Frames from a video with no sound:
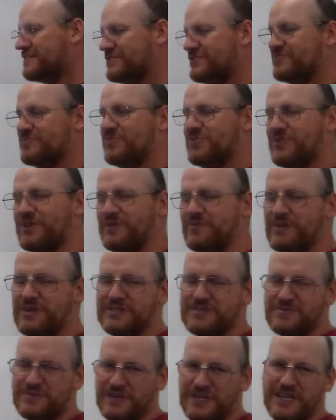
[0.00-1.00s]
it's pretty
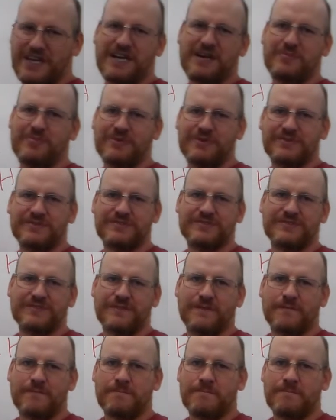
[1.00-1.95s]
much what happens.